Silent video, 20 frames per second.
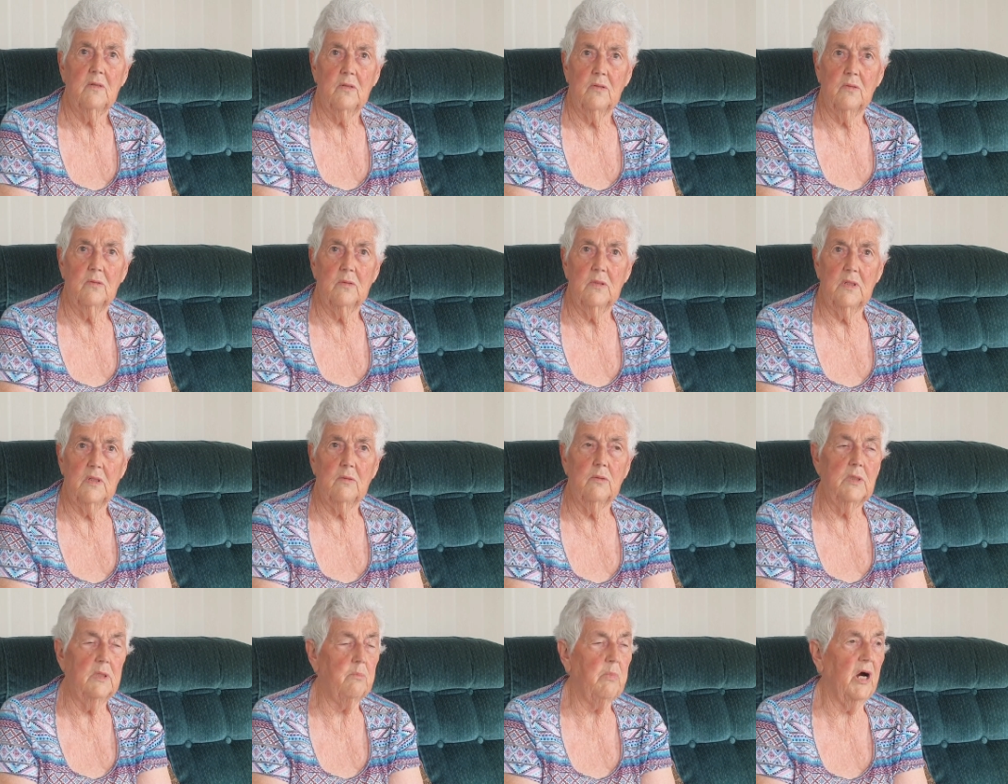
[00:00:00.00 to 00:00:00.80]
All,
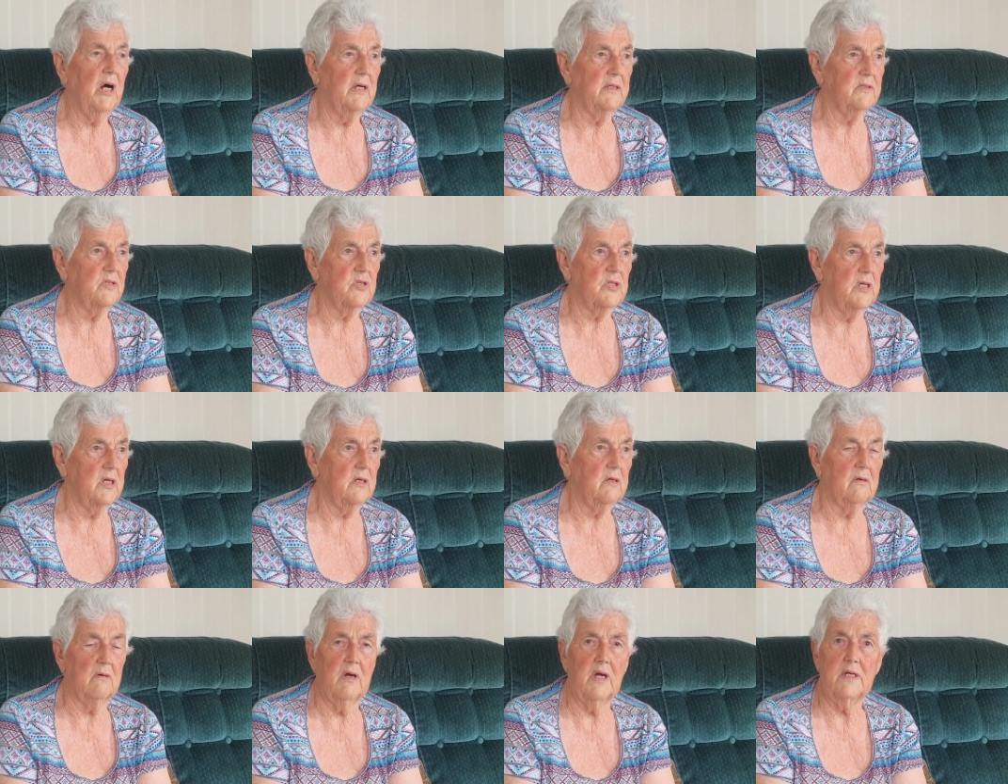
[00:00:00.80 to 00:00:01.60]
all the bikes
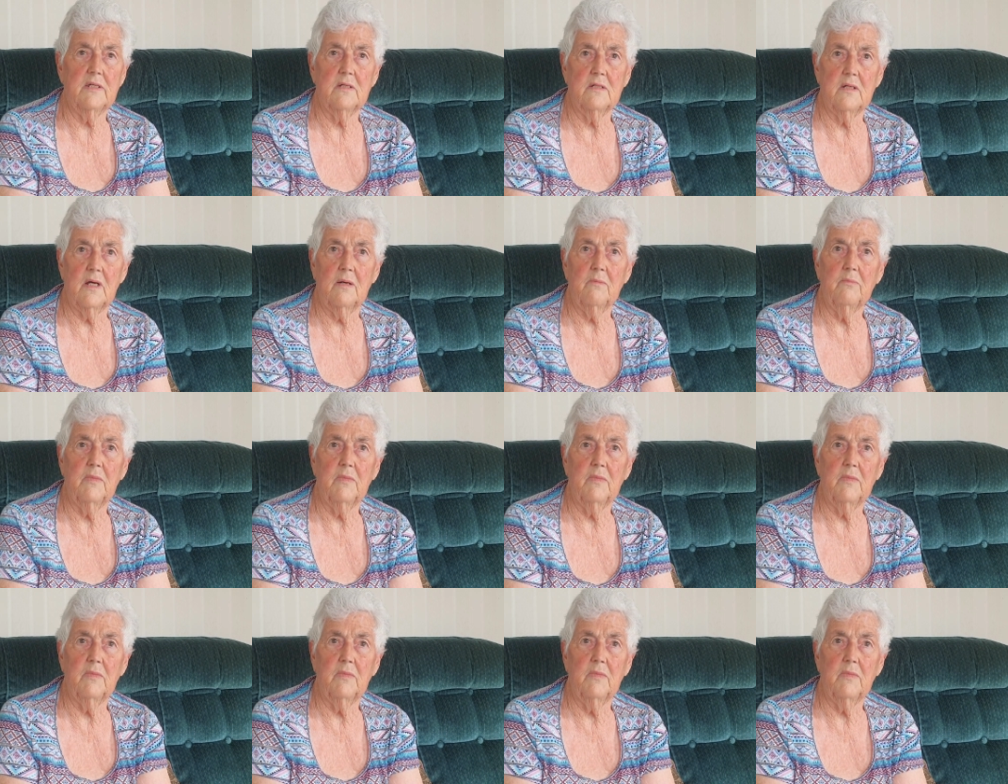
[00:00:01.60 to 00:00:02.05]
decorated up